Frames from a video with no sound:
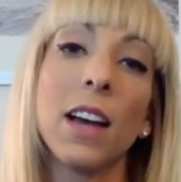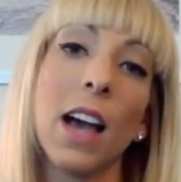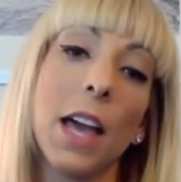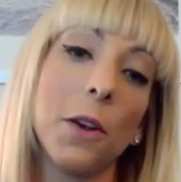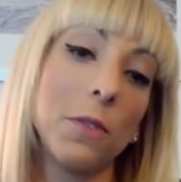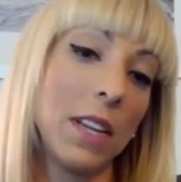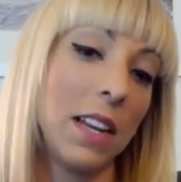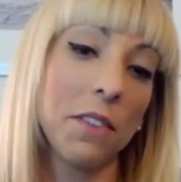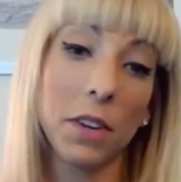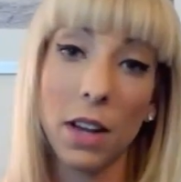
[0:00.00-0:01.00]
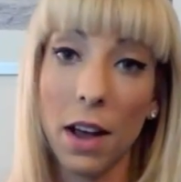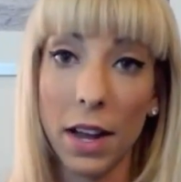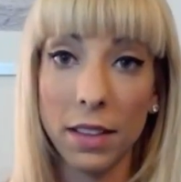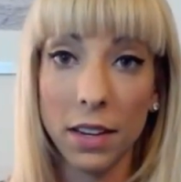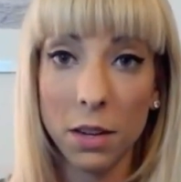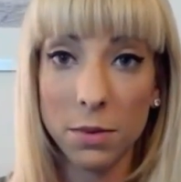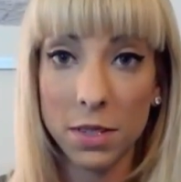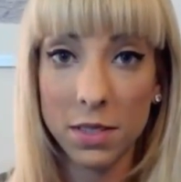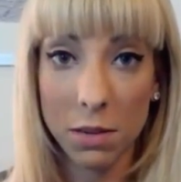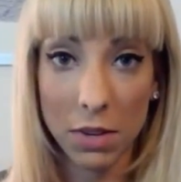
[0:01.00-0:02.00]
I don't need every guy that comes to
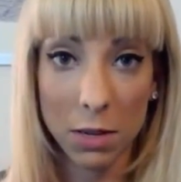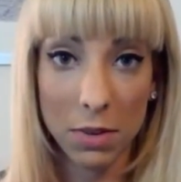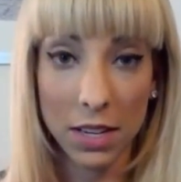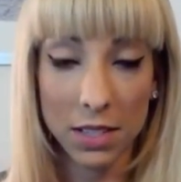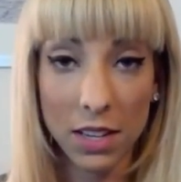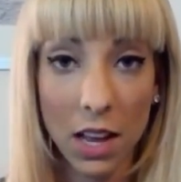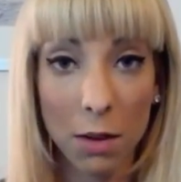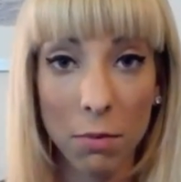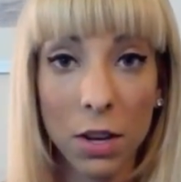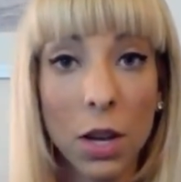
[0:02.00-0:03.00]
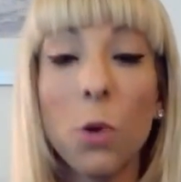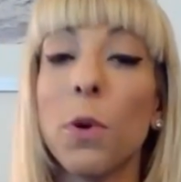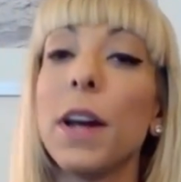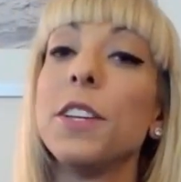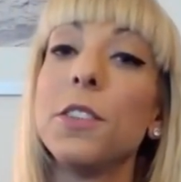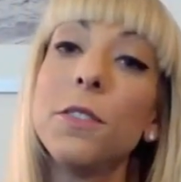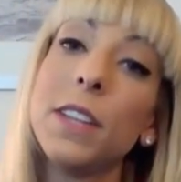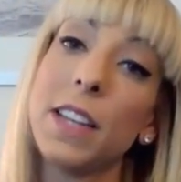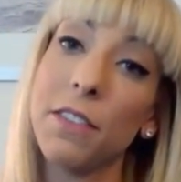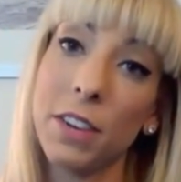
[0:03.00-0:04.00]
see me to be a sub. What I do
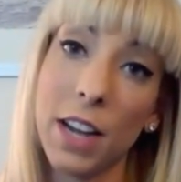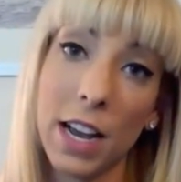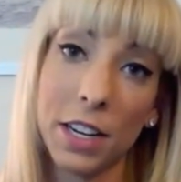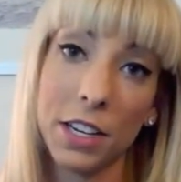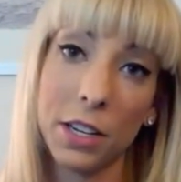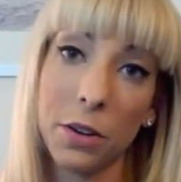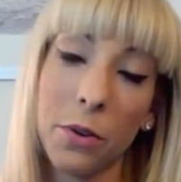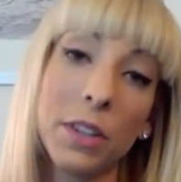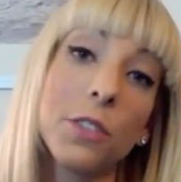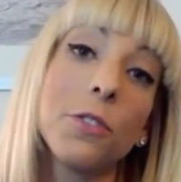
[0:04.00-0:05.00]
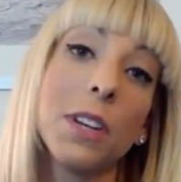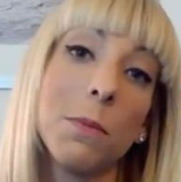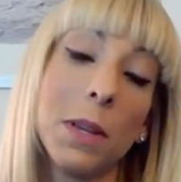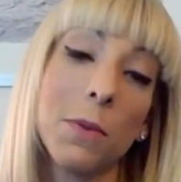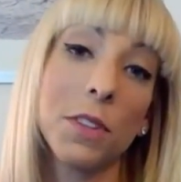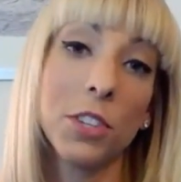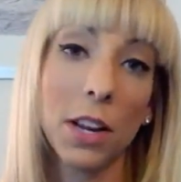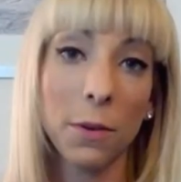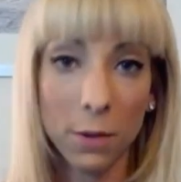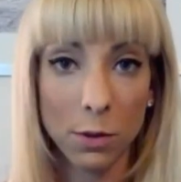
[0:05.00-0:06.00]
need every guy to do is treat me with
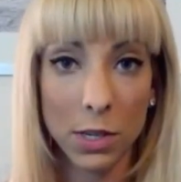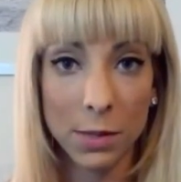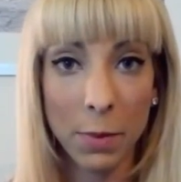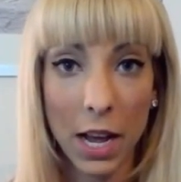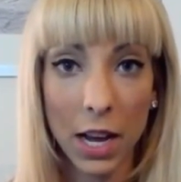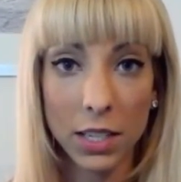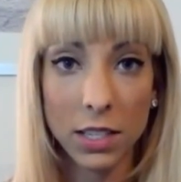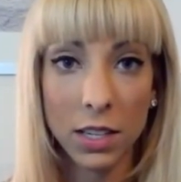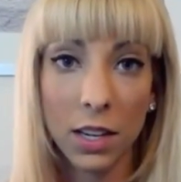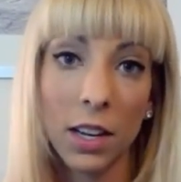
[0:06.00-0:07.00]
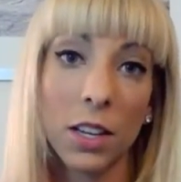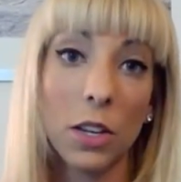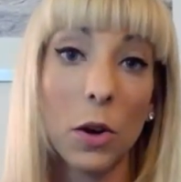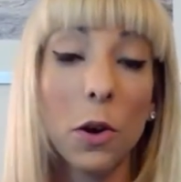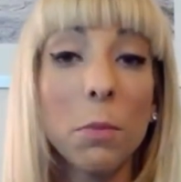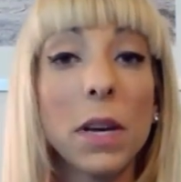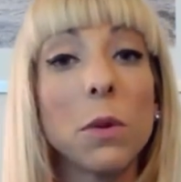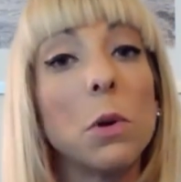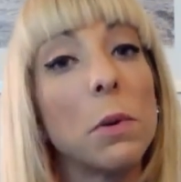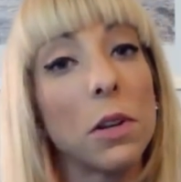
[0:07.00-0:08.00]
general respect. You don't meet a
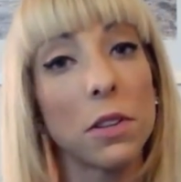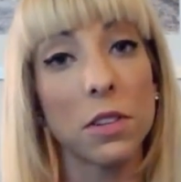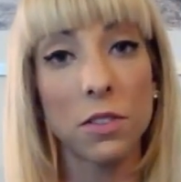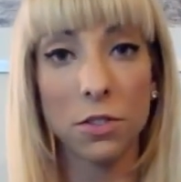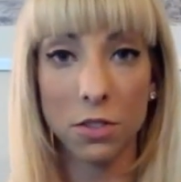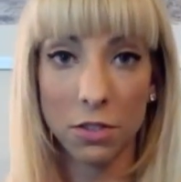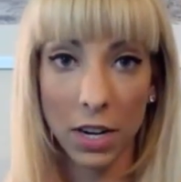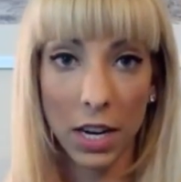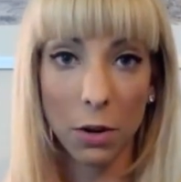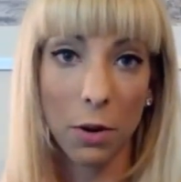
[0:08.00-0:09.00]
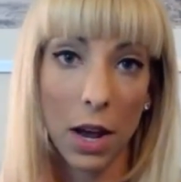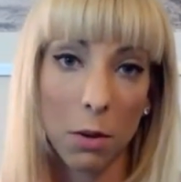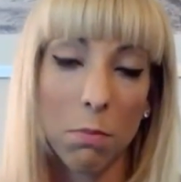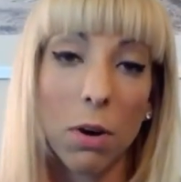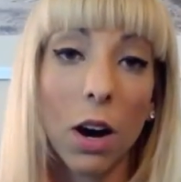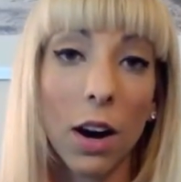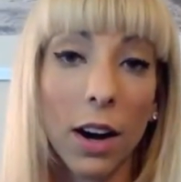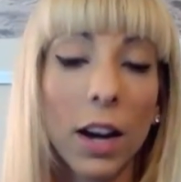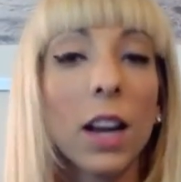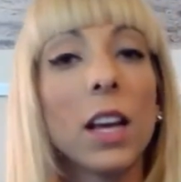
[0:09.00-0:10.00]
woman on the street or at a
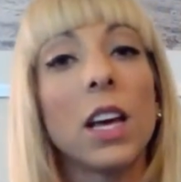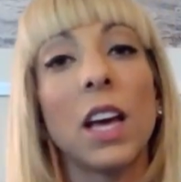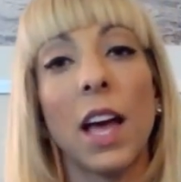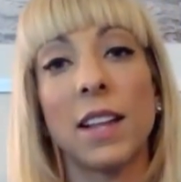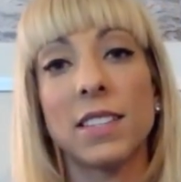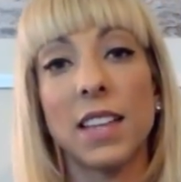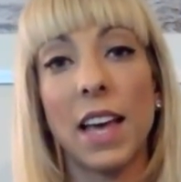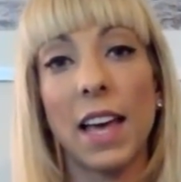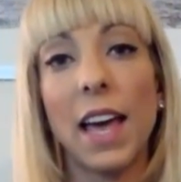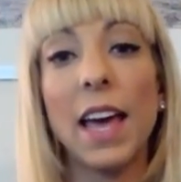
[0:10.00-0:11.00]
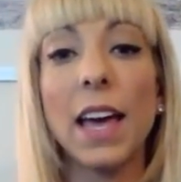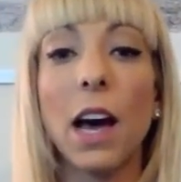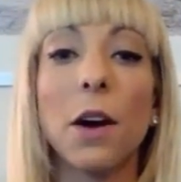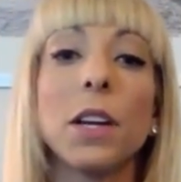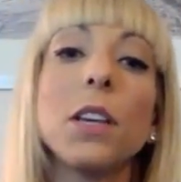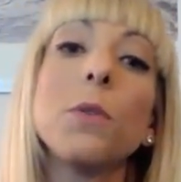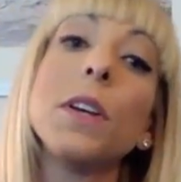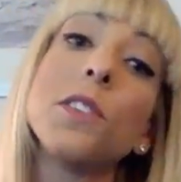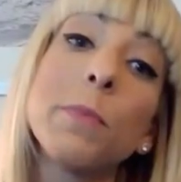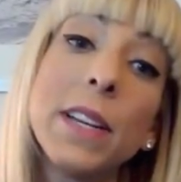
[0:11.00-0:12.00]
bar and say, hey, how are you?
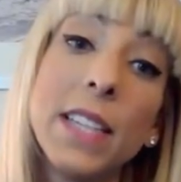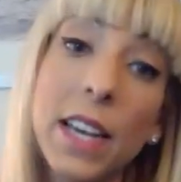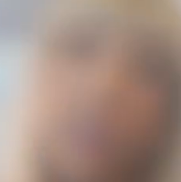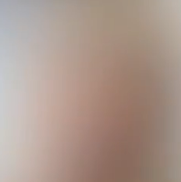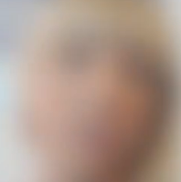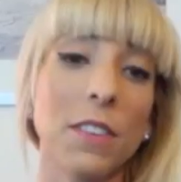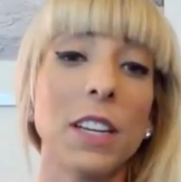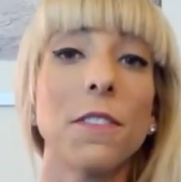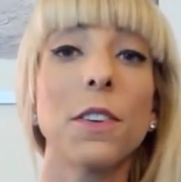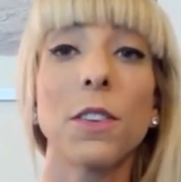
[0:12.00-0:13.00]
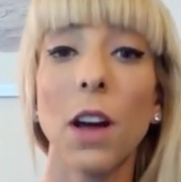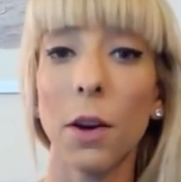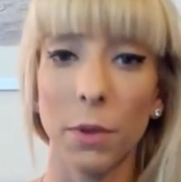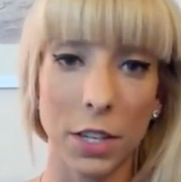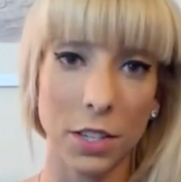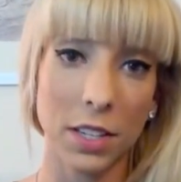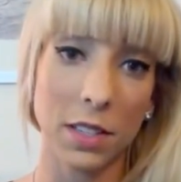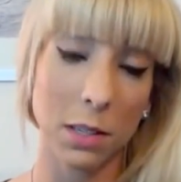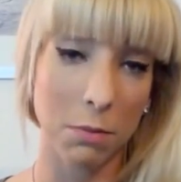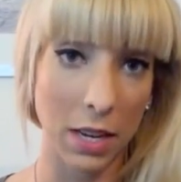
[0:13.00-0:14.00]
Here's my dick. Even if you're not rich, it
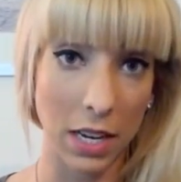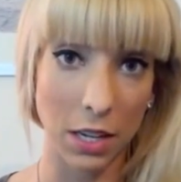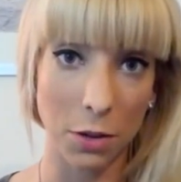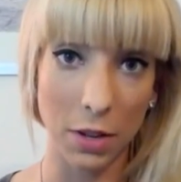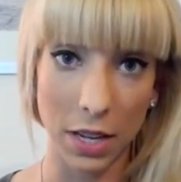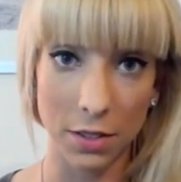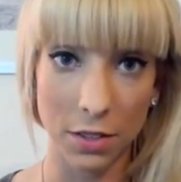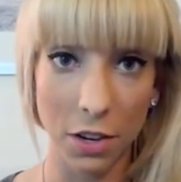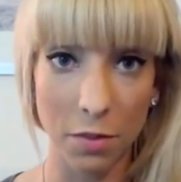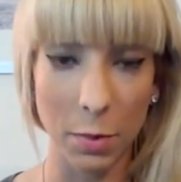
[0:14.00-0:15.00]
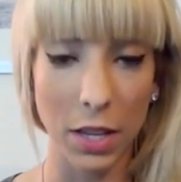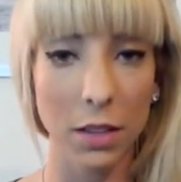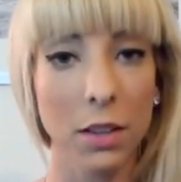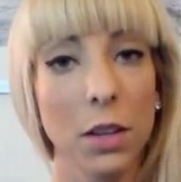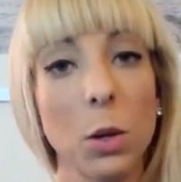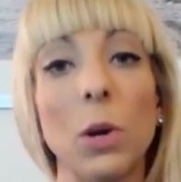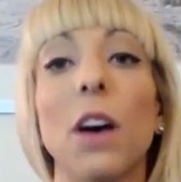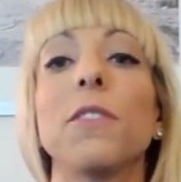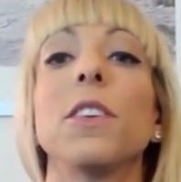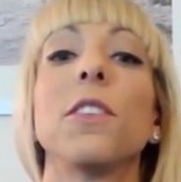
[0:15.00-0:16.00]
doesn't mean you can't serve me. You
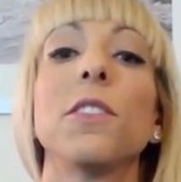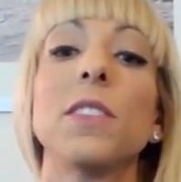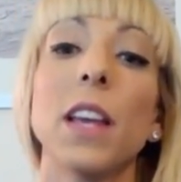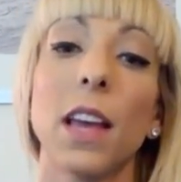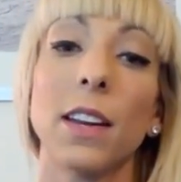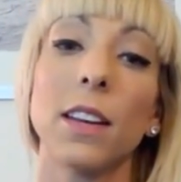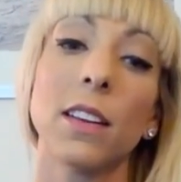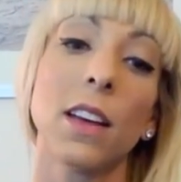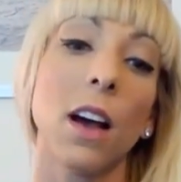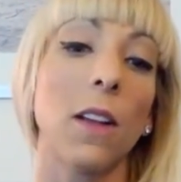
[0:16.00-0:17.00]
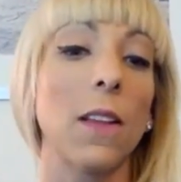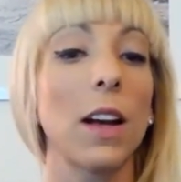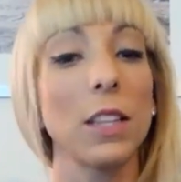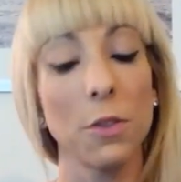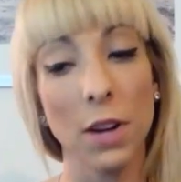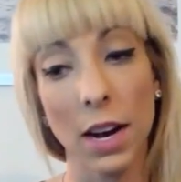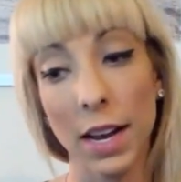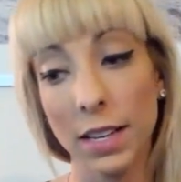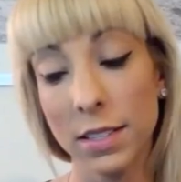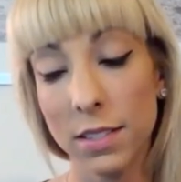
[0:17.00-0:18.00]
have to understand, a lot of you
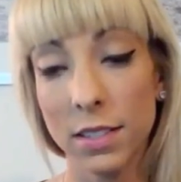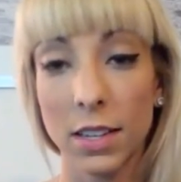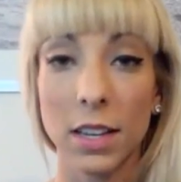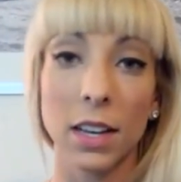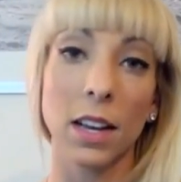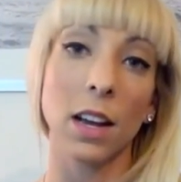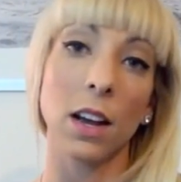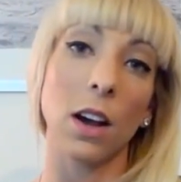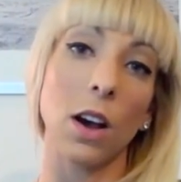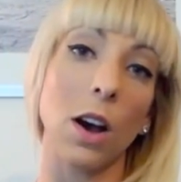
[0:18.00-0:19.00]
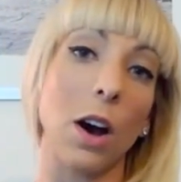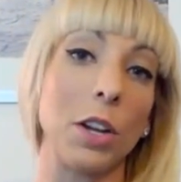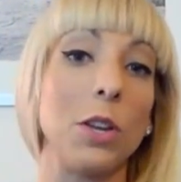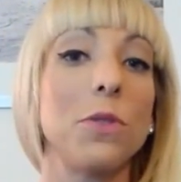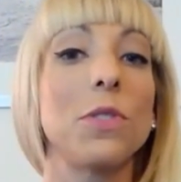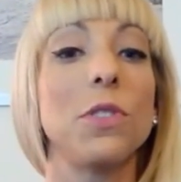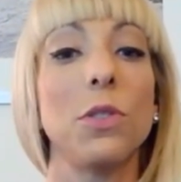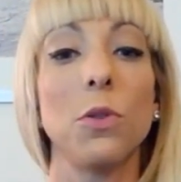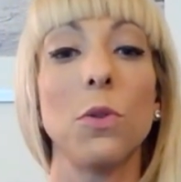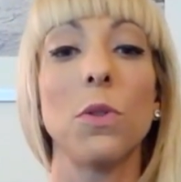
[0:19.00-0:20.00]
guys are used
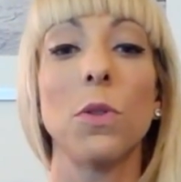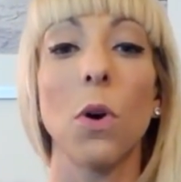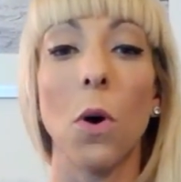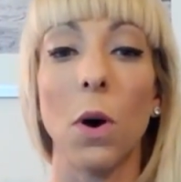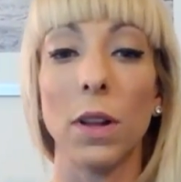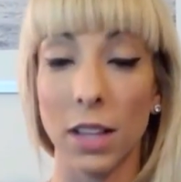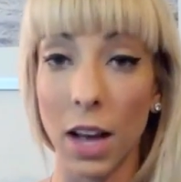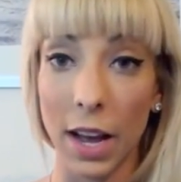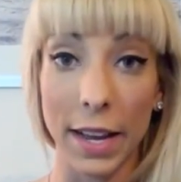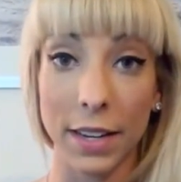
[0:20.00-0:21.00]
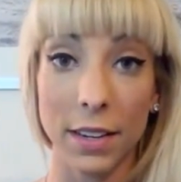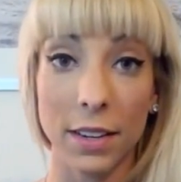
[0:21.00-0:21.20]
to online.